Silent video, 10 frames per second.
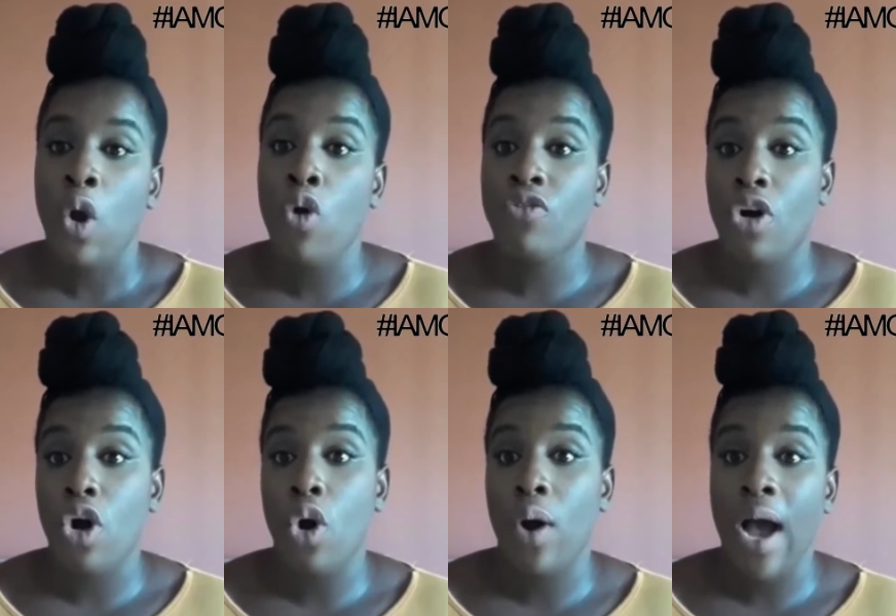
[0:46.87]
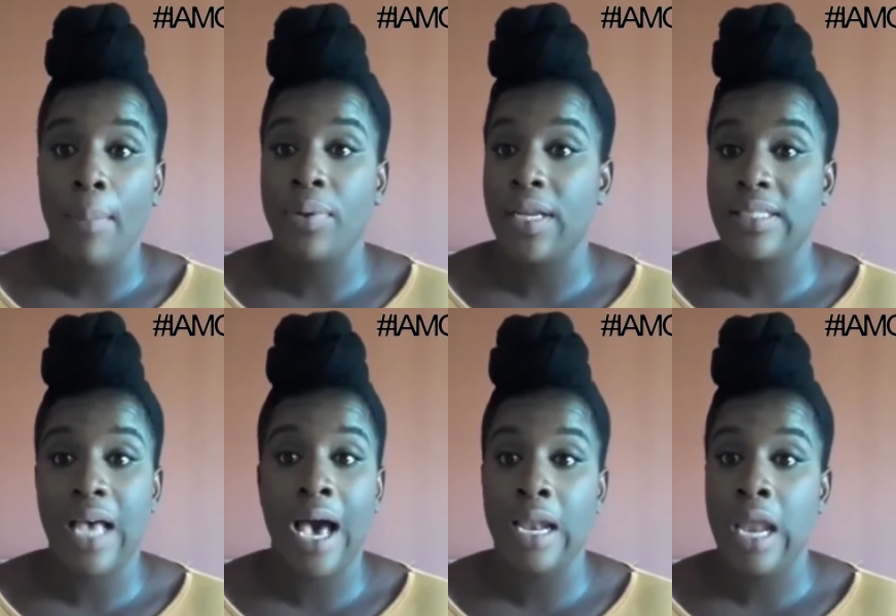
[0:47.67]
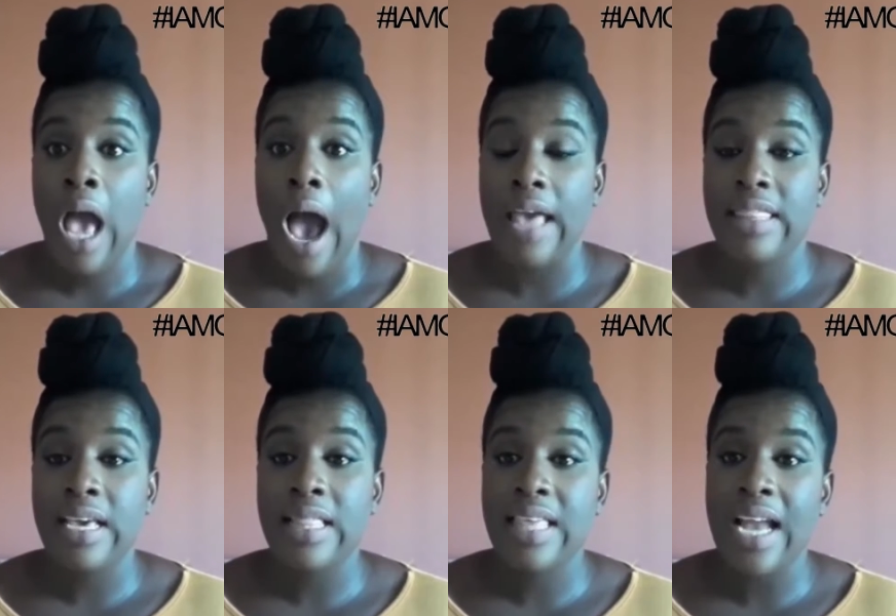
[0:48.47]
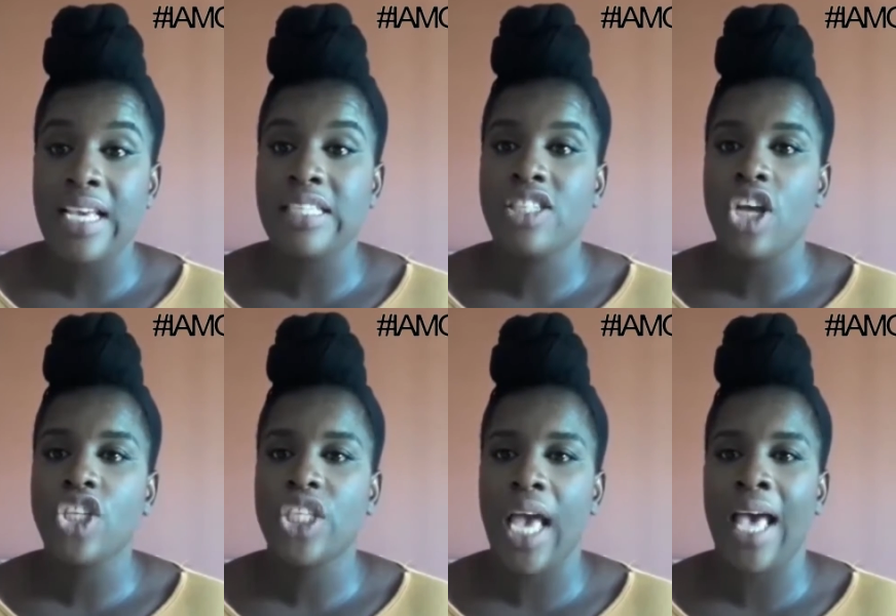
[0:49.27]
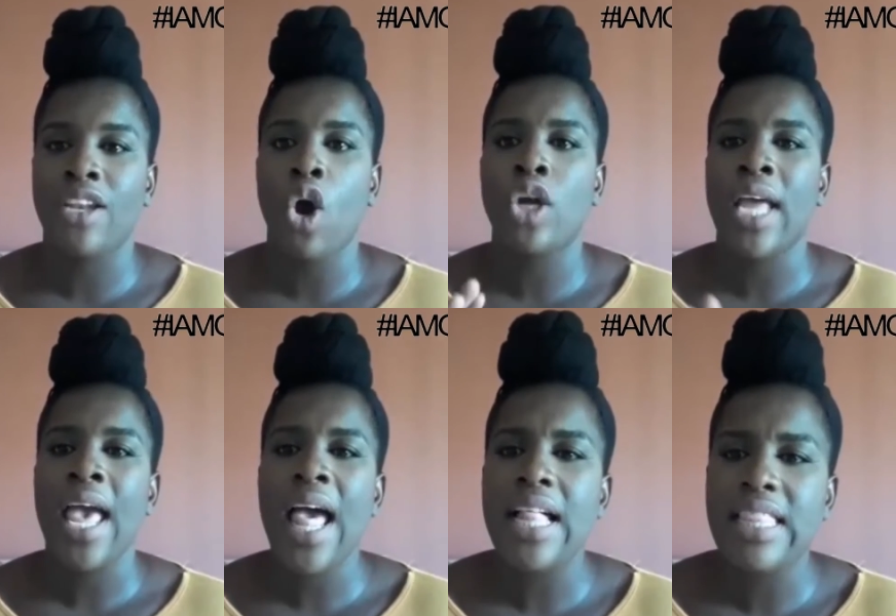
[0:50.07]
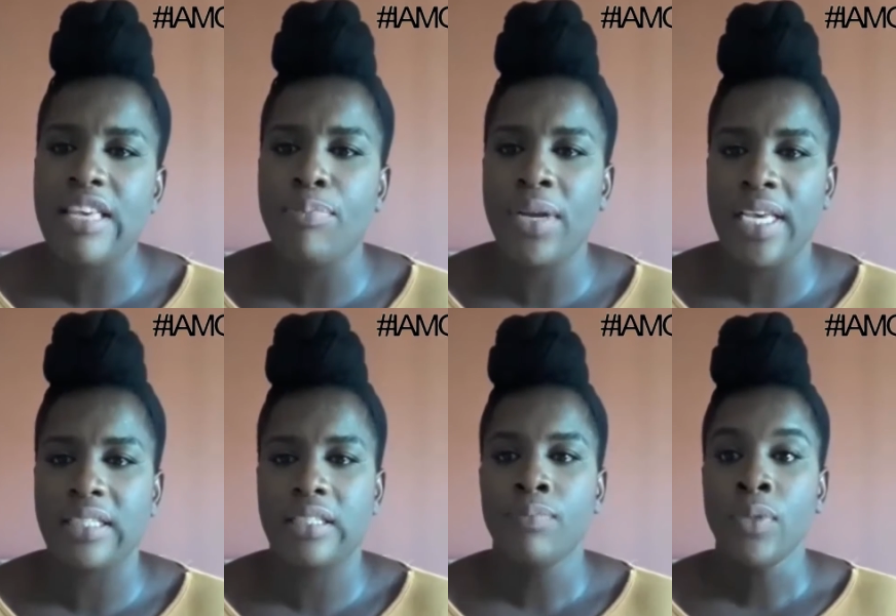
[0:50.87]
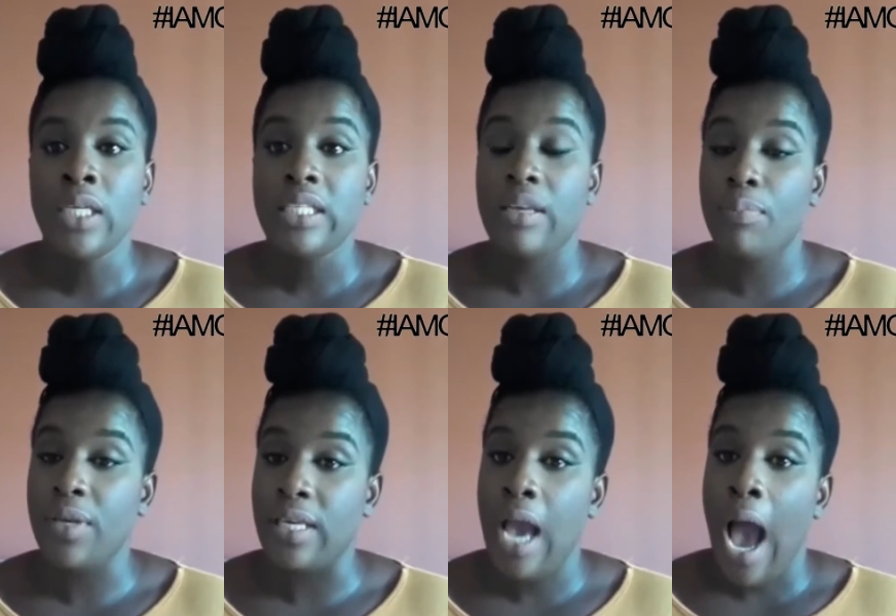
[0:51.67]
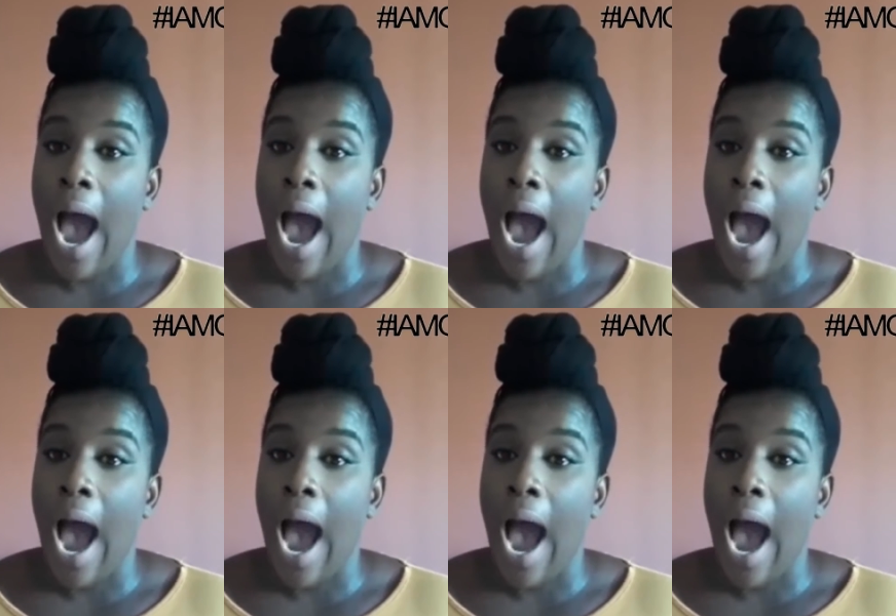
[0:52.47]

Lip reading: over our happiness, and I think that is such an unhealthy place to be.